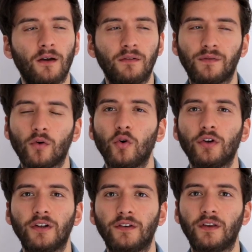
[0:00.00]

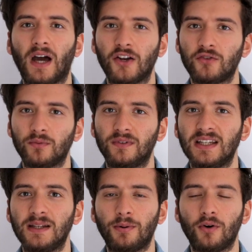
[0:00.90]
avoided the actual
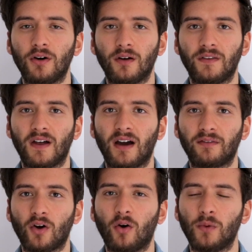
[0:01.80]
deep hurt that
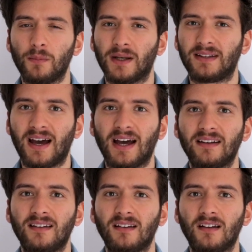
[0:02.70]
I've got with my
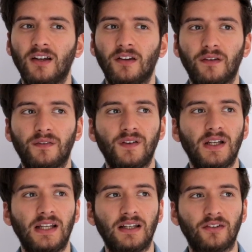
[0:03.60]
dad, and the
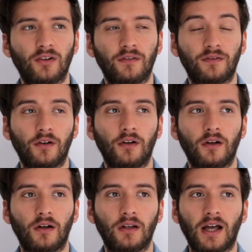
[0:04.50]
feelings of
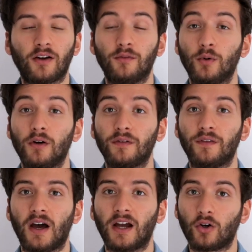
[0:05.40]
a, a lack of worth
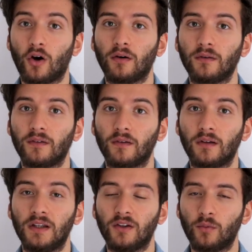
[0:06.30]
that I got
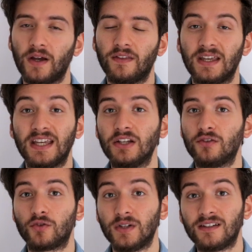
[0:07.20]
in the way that he
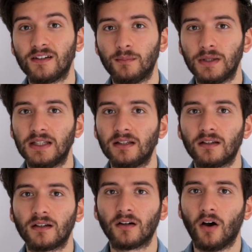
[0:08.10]
treated me
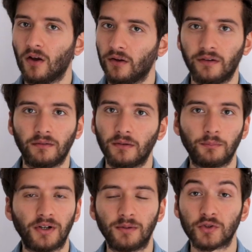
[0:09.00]
on
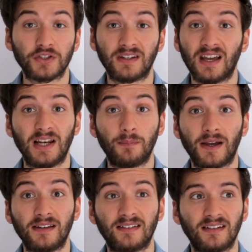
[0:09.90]
pretty much a daily
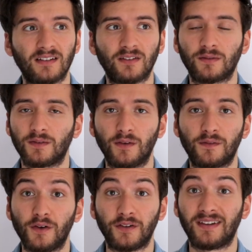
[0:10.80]
basis for the
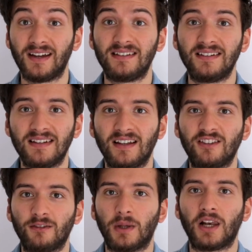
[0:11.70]
first eighteen
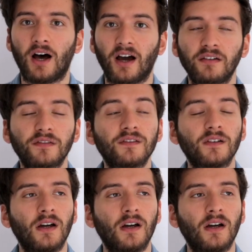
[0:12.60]
years of my life.